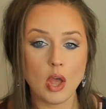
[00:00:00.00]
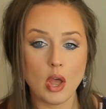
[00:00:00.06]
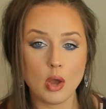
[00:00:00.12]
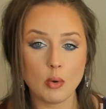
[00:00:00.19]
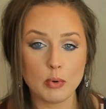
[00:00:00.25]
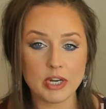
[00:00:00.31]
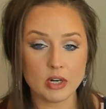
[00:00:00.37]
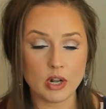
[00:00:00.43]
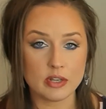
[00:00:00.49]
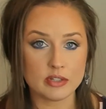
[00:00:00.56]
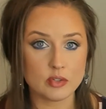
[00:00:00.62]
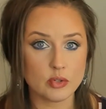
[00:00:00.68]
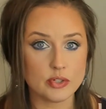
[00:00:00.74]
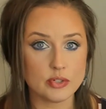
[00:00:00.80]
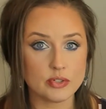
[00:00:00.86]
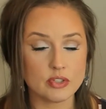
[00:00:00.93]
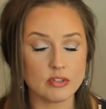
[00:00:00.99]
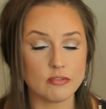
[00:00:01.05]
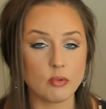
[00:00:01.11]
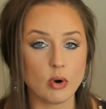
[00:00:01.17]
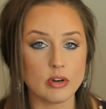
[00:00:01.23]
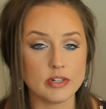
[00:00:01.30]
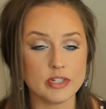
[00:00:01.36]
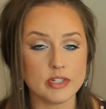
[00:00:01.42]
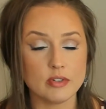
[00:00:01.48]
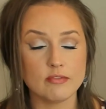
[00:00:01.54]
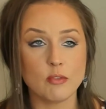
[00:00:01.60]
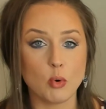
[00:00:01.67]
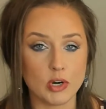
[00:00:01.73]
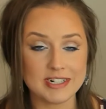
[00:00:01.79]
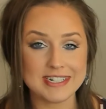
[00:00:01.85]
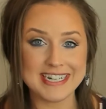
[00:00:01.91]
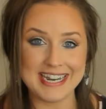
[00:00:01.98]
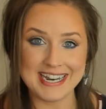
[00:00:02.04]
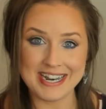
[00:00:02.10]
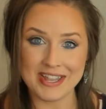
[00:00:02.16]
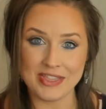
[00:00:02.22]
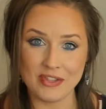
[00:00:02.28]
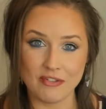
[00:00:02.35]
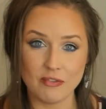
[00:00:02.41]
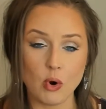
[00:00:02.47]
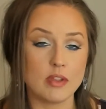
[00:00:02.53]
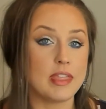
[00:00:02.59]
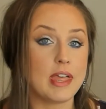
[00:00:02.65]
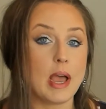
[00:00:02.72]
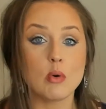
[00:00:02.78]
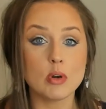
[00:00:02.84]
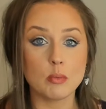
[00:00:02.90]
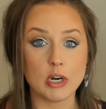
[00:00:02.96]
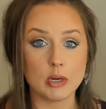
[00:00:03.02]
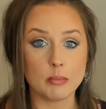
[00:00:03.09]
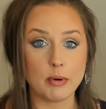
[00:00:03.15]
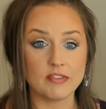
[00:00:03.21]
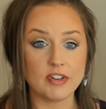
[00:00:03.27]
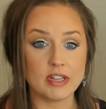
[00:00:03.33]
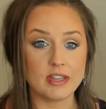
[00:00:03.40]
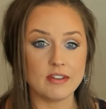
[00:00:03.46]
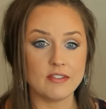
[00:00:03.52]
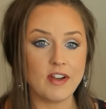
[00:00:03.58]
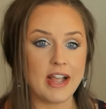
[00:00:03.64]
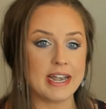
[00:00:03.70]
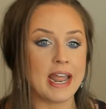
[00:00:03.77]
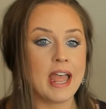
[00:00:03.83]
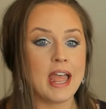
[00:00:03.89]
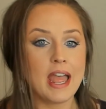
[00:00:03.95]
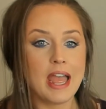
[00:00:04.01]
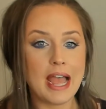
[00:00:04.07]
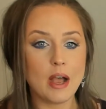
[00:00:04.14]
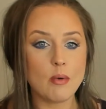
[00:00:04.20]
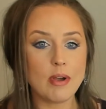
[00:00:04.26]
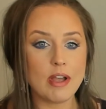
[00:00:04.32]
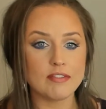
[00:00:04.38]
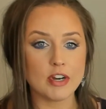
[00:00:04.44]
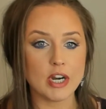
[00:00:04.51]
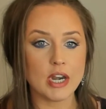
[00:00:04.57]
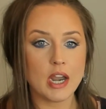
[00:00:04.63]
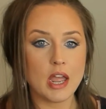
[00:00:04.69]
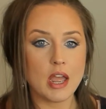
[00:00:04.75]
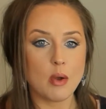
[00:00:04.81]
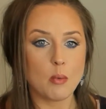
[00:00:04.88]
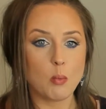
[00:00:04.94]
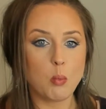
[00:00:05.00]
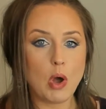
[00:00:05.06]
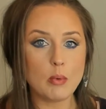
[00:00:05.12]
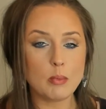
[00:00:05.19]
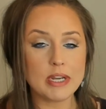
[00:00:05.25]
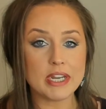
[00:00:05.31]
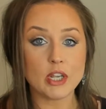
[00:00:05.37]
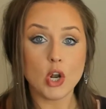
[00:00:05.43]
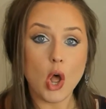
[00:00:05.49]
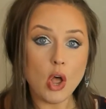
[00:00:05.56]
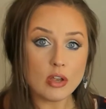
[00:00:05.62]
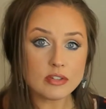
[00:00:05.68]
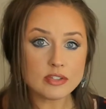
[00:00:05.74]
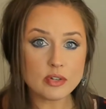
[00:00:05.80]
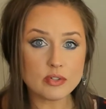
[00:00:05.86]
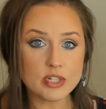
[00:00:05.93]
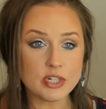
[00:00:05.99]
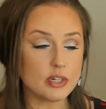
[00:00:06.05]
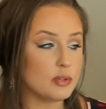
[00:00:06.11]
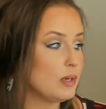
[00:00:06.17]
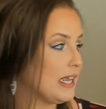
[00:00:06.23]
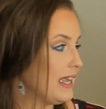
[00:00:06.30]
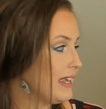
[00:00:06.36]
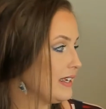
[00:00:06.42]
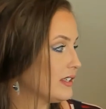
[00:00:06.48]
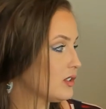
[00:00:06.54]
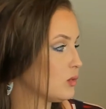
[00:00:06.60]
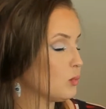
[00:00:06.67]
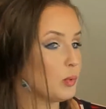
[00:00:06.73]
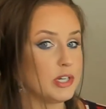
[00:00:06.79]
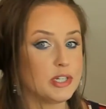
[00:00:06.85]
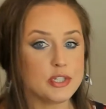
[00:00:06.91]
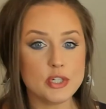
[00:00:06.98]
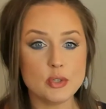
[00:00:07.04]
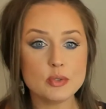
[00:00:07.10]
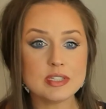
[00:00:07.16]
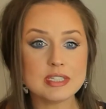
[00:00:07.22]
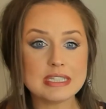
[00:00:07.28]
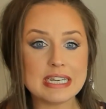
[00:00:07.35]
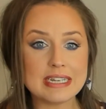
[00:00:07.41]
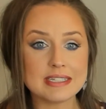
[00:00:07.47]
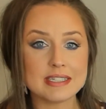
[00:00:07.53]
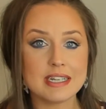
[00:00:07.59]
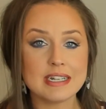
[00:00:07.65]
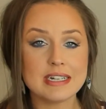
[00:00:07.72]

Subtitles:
We could also reduce the 14 and the 4. That would work perfectly fine. However, what we could also do is reduce this